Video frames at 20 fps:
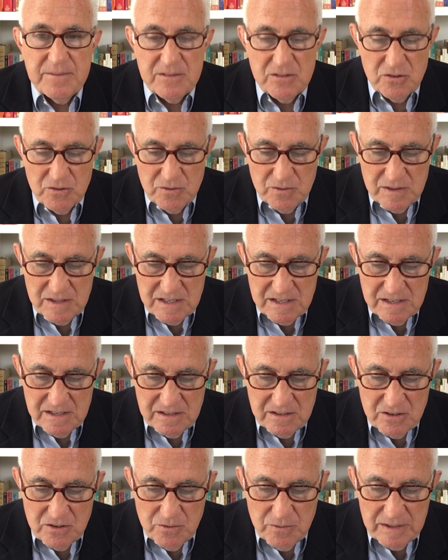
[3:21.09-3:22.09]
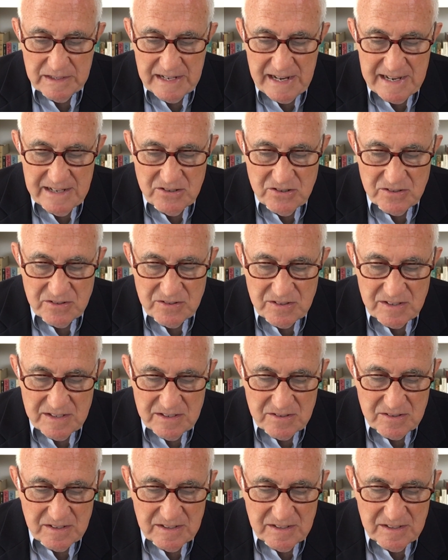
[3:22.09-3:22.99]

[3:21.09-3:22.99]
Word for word: to the UN agencies,